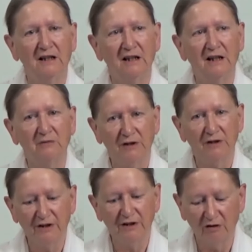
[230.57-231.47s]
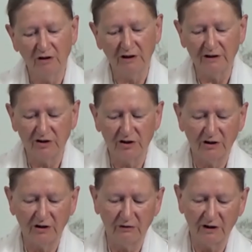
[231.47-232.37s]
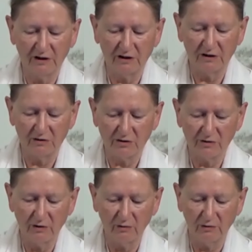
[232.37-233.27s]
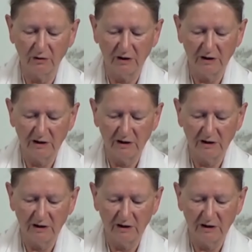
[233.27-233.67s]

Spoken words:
and with the knowledge, you can control